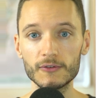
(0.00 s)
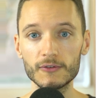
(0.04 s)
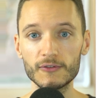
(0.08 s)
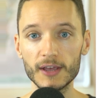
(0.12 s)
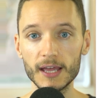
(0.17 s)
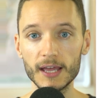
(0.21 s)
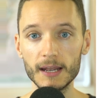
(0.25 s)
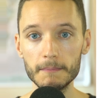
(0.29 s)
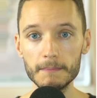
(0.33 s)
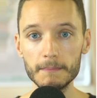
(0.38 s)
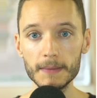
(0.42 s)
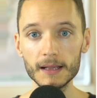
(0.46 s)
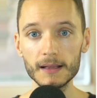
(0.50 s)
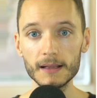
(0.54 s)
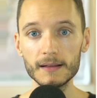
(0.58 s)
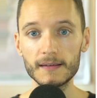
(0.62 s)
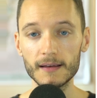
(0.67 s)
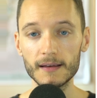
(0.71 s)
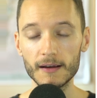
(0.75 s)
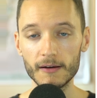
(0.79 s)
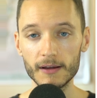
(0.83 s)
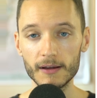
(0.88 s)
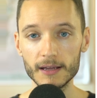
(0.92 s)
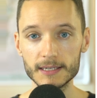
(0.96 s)
in
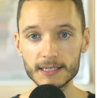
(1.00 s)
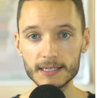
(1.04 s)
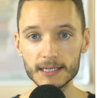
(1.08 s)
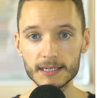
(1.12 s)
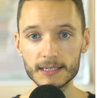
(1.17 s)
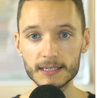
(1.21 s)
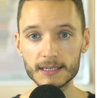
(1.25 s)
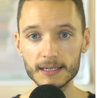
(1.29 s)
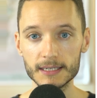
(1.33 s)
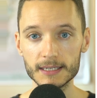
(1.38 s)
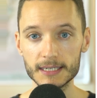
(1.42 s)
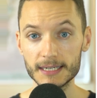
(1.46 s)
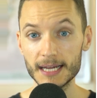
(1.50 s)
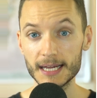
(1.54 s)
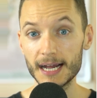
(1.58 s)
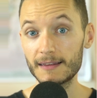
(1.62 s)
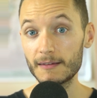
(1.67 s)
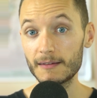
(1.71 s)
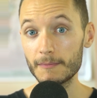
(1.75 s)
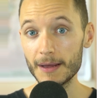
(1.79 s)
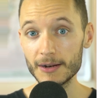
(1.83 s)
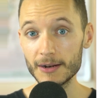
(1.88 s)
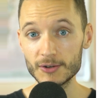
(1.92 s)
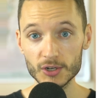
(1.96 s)
military assistance, not to
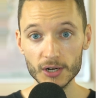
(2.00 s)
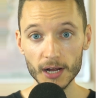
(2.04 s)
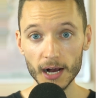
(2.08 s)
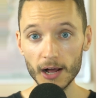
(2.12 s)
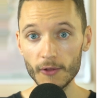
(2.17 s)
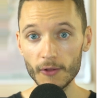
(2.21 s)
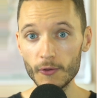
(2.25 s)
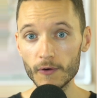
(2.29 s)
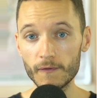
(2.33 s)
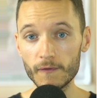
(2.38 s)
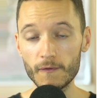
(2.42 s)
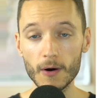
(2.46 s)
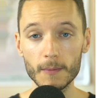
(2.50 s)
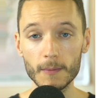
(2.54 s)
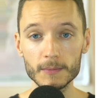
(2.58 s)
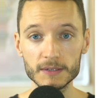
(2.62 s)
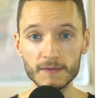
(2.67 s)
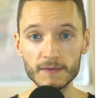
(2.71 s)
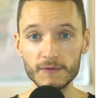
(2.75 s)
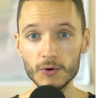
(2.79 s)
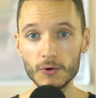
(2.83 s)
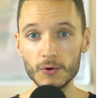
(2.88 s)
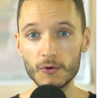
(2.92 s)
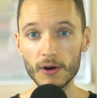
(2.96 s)
mention other forms
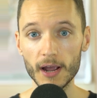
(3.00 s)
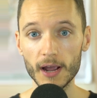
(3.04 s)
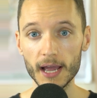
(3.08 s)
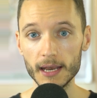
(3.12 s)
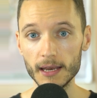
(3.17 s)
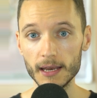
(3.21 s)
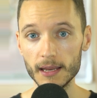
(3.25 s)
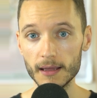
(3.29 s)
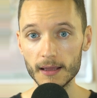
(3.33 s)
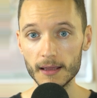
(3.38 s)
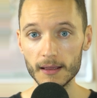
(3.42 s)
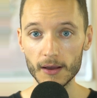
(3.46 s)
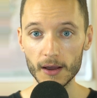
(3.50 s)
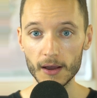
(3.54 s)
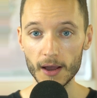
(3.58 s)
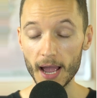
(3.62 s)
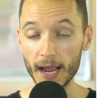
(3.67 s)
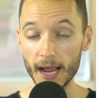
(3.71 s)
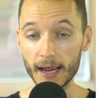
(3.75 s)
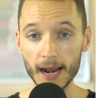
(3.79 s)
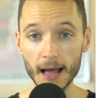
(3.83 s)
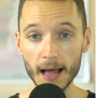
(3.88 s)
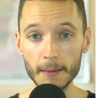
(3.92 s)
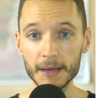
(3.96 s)
of
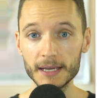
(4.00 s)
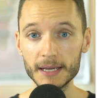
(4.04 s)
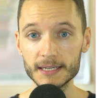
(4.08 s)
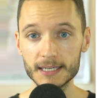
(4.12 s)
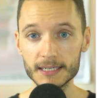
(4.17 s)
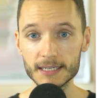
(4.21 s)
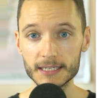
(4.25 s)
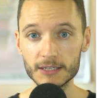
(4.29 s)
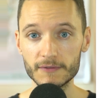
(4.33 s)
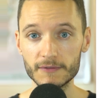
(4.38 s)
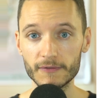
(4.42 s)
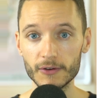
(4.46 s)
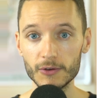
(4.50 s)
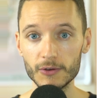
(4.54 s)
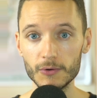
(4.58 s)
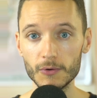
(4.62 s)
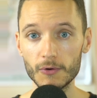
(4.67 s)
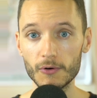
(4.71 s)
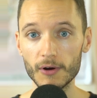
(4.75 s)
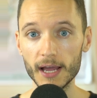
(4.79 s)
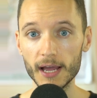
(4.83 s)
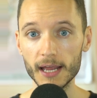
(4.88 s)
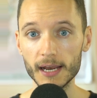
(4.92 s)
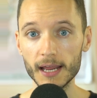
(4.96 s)
economic assistance for
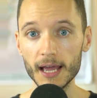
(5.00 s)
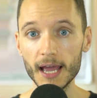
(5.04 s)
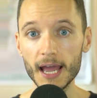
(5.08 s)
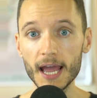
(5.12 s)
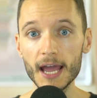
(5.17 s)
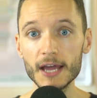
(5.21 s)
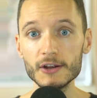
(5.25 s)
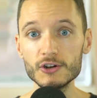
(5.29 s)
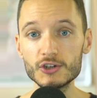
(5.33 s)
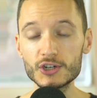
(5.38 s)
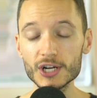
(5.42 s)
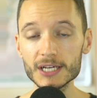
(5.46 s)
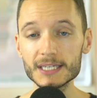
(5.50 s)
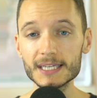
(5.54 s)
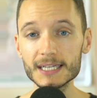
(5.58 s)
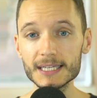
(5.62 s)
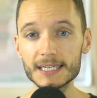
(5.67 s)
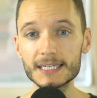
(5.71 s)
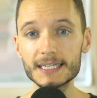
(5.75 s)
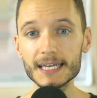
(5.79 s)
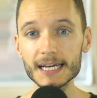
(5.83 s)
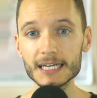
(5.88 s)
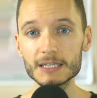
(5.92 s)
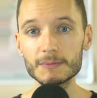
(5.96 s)
Ukraine, just in
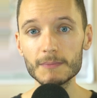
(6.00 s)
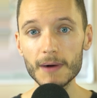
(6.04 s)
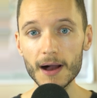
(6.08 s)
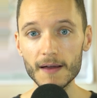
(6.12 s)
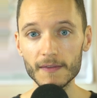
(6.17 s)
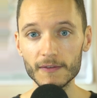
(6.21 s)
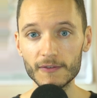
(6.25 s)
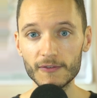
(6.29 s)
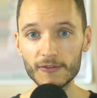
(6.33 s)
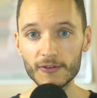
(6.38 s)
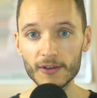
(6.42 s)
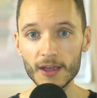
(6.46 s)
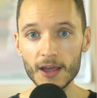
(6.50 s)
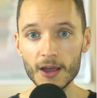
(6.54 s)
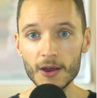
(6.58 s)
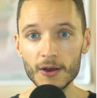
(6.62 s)
6 months.